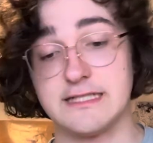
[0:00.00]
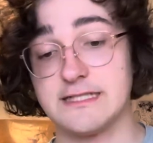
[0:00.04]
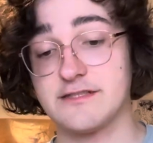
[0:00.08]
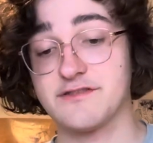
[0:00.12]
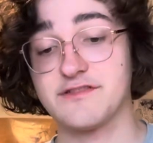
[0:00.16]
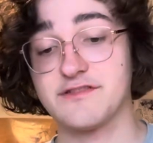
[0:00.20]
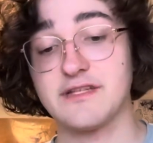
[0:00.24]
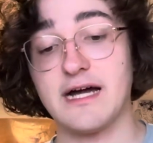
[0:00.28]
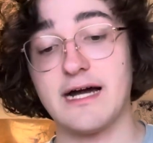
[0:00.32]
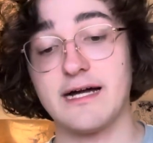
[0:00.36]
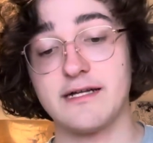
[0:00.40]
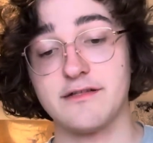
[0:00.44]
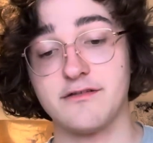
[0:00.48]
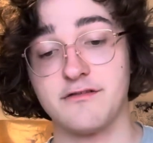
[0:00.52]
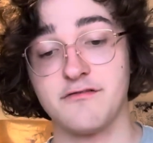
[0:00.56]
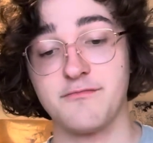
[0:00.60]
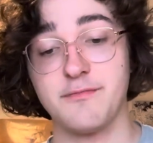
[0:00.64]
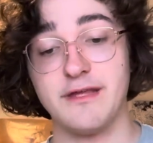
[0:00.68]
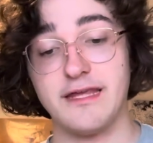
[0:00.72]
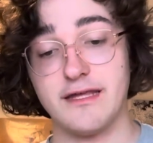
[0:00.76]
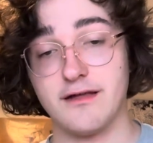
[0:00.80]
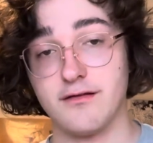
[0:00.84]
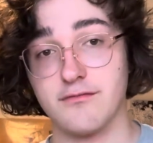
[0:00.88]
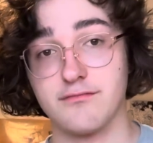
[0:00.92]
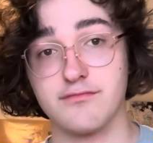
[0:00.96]
not. It's
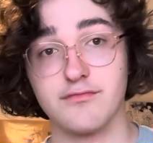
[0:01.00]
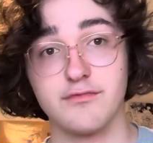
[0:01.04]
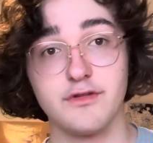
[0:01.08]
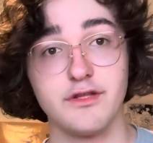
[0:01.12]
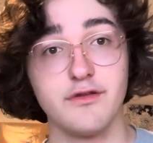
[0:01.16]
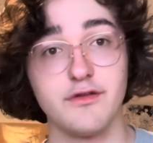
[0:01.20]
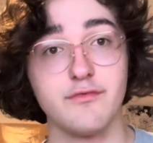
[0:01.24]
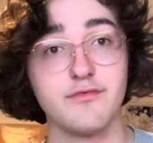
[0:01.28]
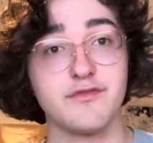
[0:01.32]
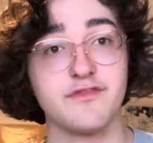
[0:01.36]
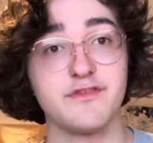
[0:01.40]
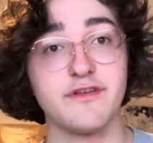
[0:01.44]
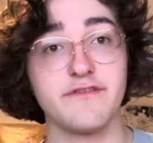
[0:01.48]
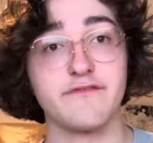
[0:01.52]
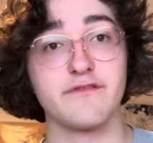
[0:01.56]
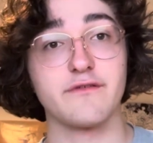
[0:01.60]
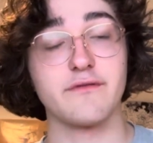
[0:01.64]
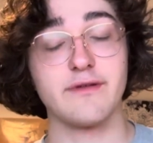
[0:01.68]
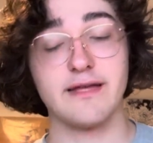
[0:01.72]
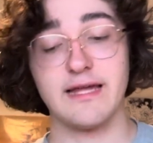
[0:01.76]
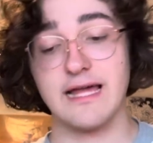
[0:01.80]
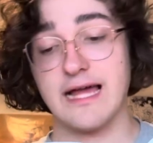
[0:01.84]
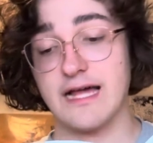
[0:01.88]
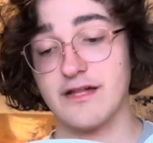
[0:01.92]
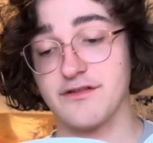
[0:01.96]
being used
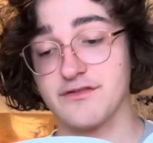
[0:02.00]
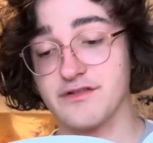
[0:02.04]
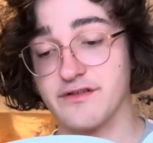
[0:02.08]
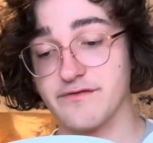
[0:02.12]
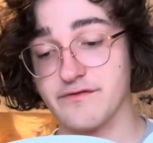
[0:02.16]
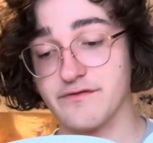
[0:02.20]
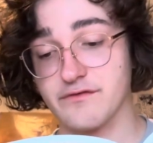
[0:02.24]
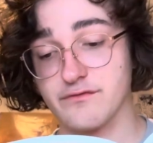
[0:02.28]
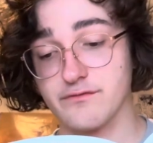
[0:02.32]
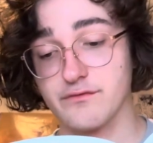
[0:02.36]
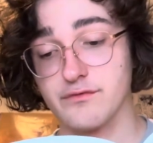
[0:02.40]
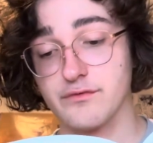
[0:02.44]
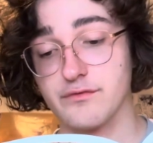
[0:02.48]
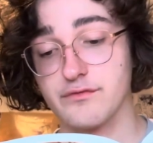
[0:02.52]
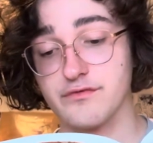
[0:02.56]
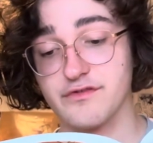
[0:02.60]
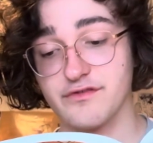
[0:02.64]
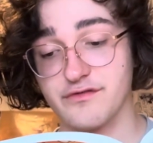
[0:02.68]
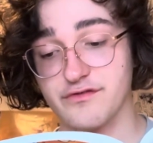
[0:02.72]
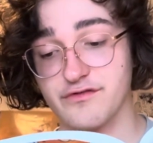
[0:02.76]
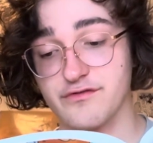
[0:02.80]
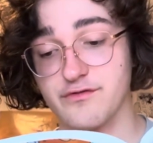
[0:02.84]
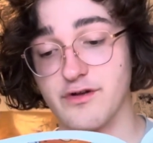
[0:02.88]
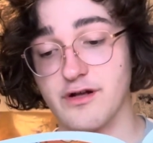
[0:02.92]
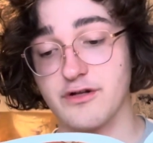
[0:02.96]
differently. It has different rules
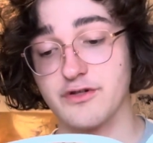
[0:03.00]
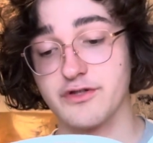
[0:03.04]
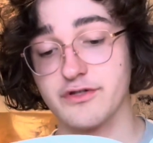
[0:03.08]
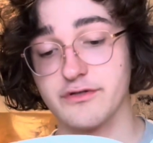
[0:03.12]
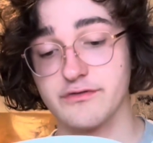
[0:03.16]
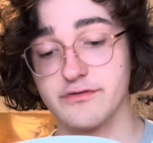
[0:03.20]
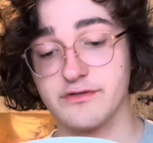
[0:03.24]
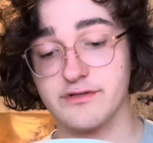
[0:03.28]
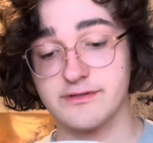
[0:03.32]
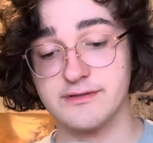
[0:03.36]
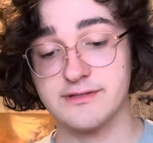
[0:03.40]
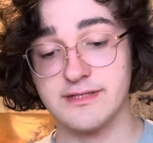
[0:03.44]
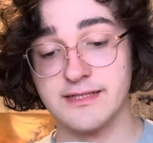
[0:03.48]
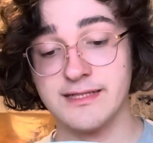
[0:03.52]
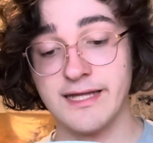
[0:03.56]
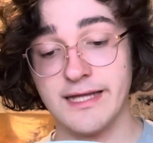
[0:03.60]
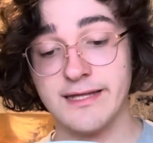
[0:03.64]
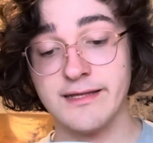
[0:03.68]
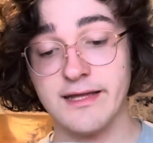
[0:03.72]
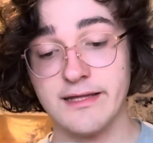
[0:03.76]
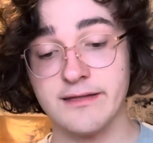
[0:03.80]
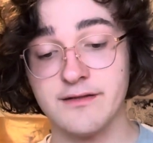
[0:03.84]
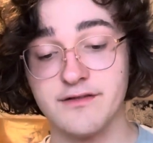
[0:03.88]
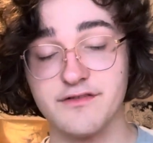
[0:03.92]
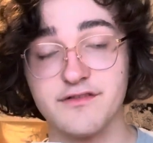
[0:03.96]
and structure
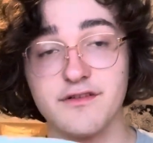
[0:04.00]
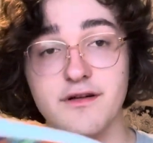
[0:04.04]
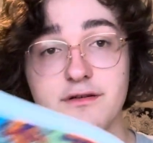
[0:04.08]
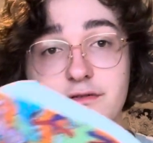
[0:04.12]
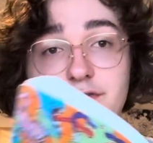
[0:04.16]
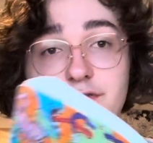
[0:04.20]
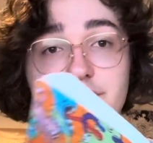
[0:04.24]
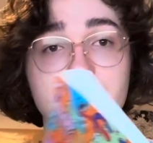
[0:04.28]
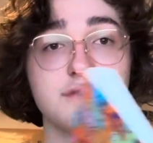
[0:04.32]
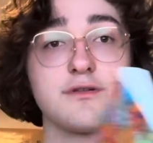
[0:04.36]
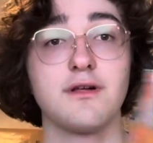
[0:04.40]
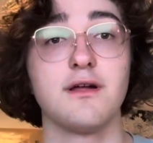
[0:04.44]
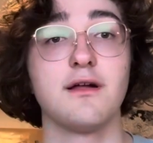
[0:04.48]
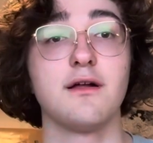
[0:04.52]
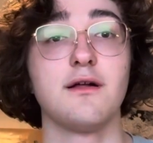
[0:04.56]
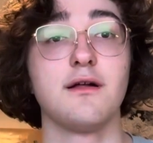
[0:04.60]
and such.